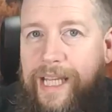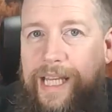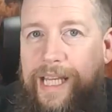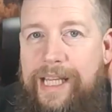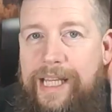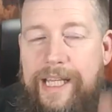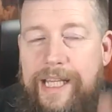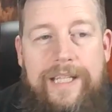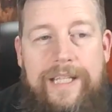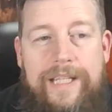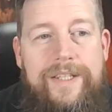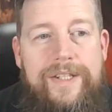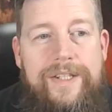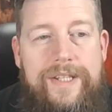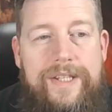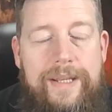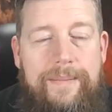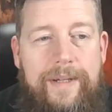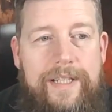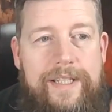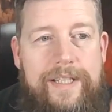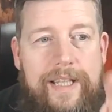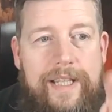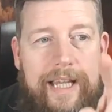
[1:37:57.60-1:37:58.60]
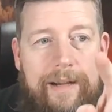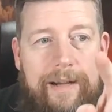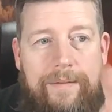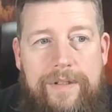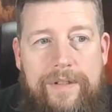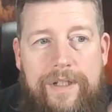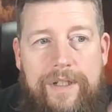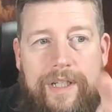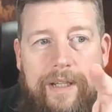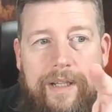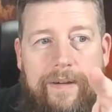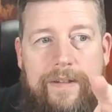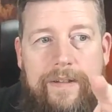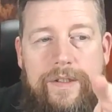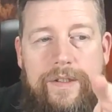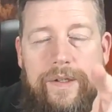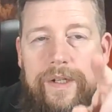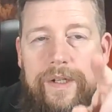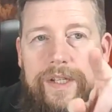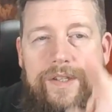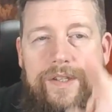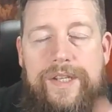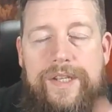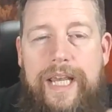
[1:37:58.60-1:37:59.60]
similar to that, which I'll go into in
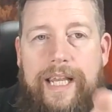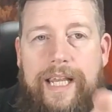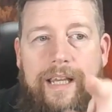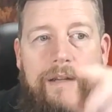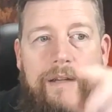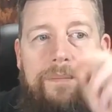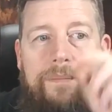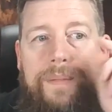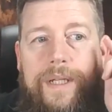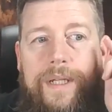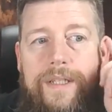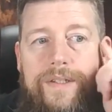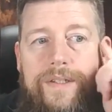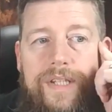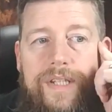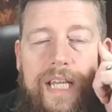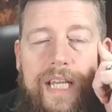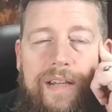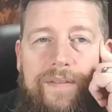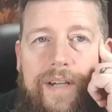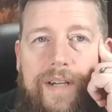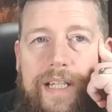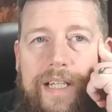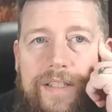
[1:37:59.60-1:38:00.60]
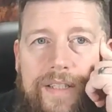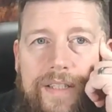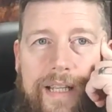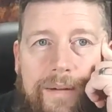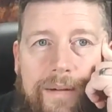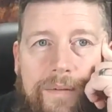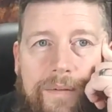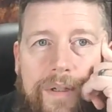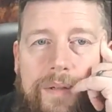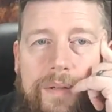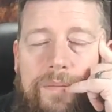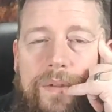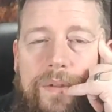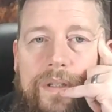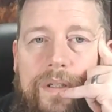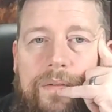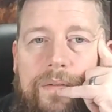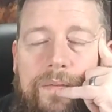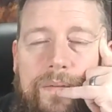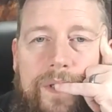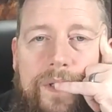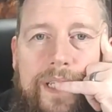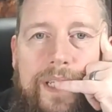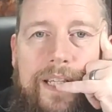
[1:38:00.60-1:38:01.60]
a second. But Steve asked that.
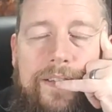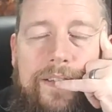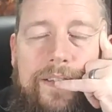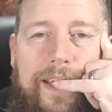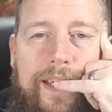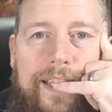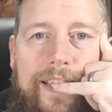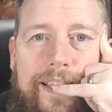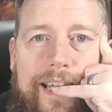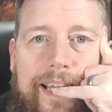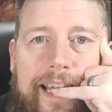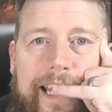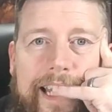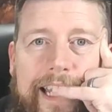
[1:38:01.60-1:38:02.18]
What do you think there?